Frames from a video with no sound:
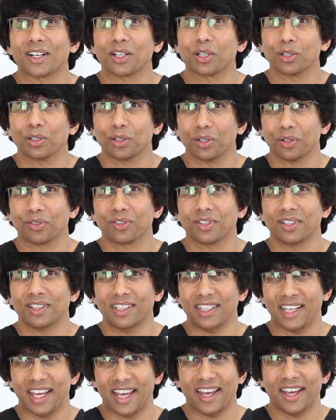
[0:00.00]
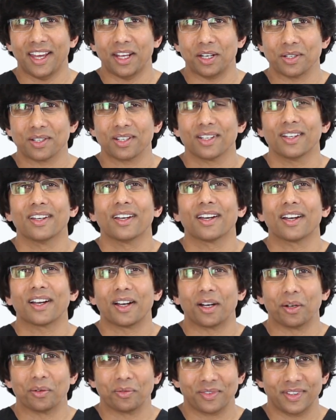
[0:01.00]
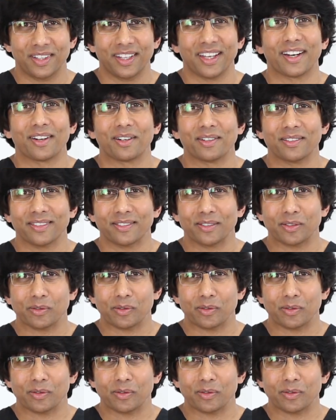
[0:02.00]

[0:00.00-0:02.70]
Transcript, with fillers: are close to the end of their